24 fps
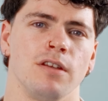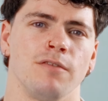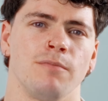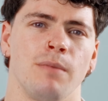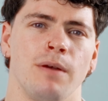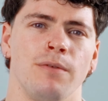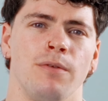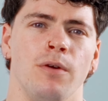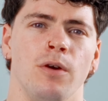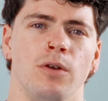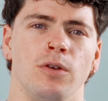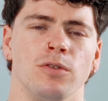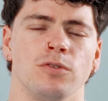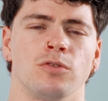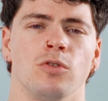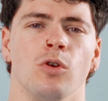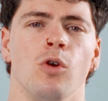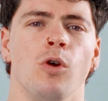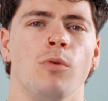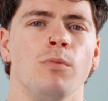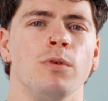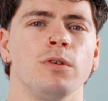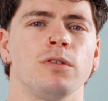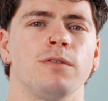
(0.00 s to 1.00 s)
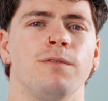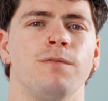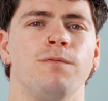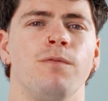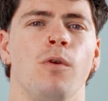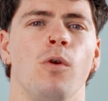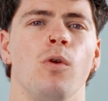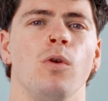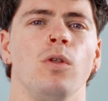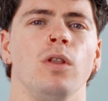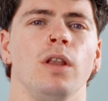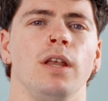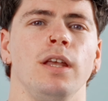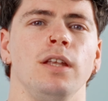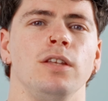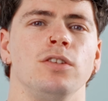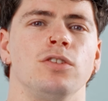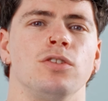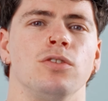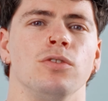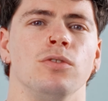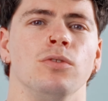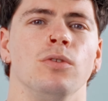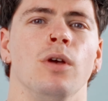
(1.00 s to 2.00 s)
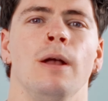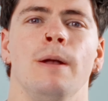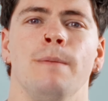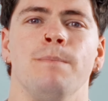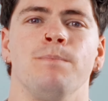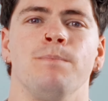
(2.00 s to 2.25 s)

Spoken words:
of my photos, to almost fall into